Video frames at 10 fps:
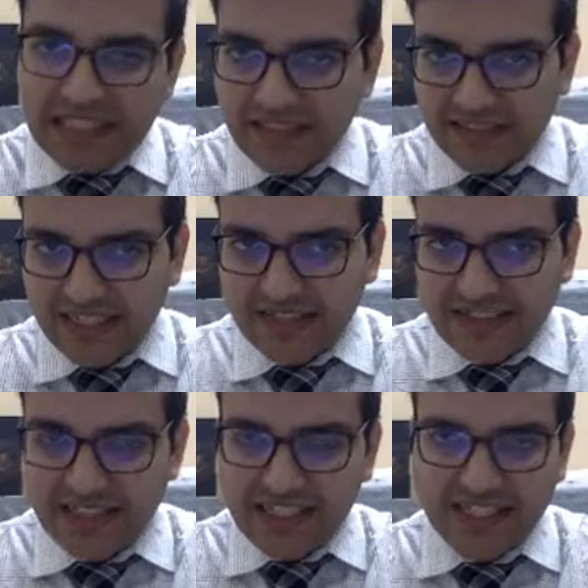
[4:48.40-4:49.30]

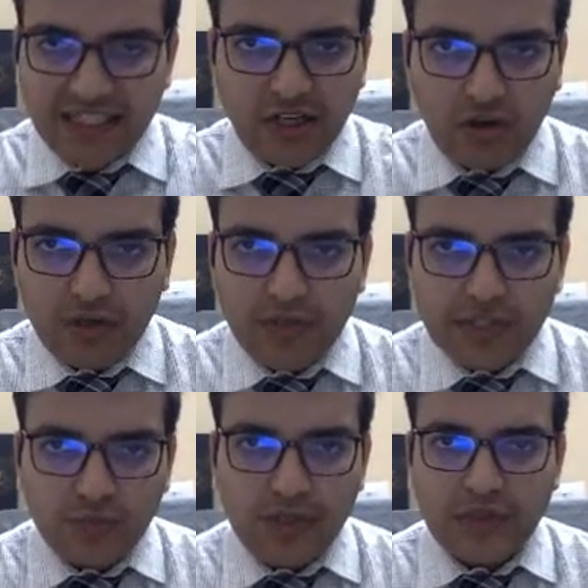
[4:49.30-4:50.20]
these are the documents
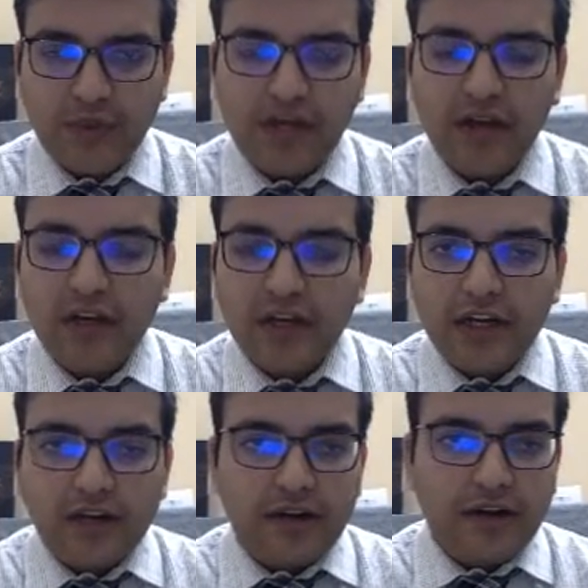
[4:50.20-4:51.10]
which we
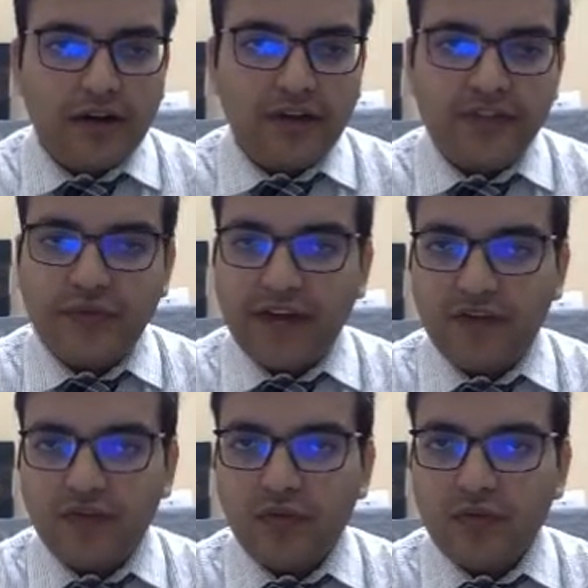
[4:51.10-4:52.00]
have
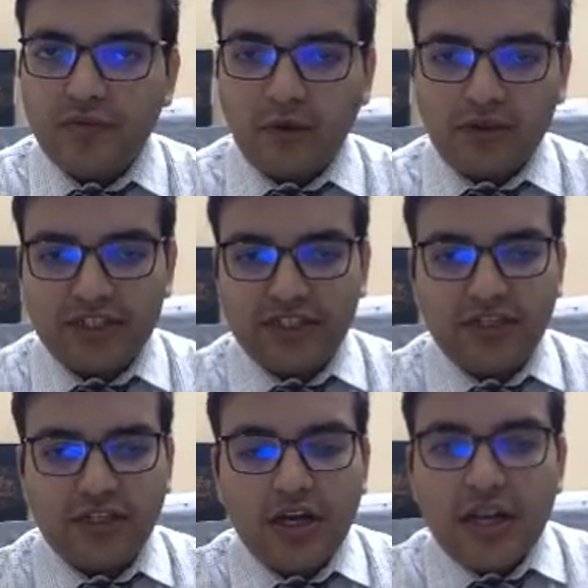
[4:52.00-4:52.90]
to process.
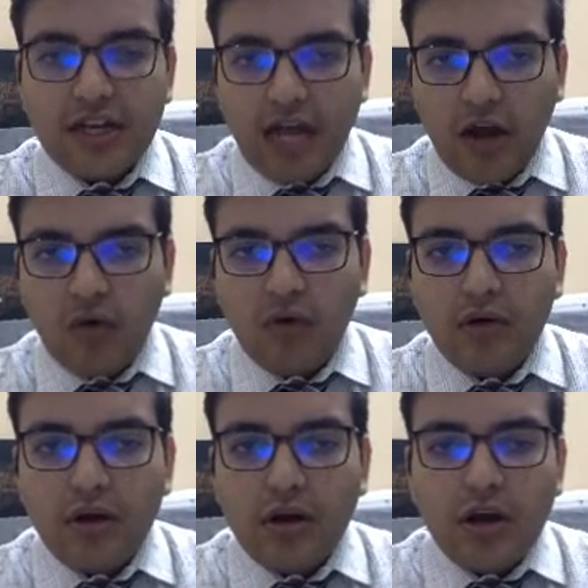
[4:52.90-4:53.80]
Now
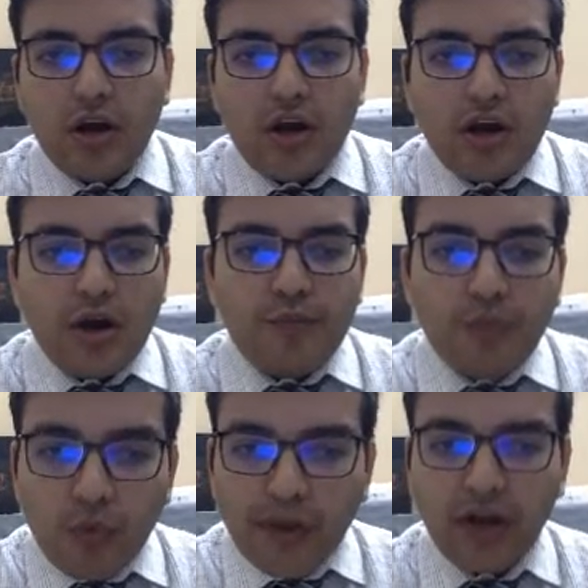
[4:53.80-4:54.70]

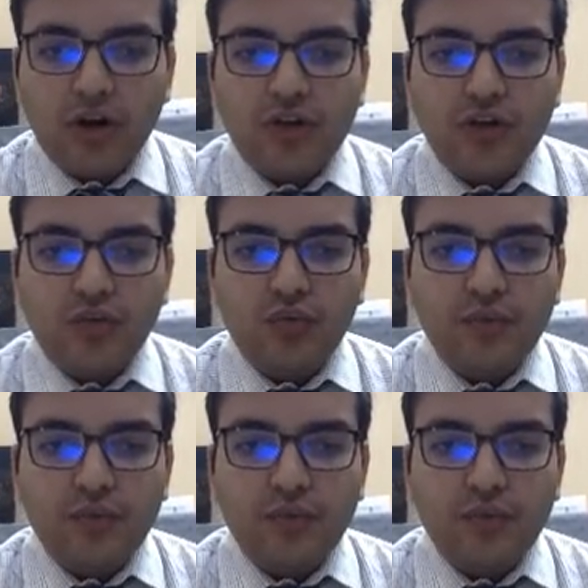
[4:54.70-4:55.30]
moving on to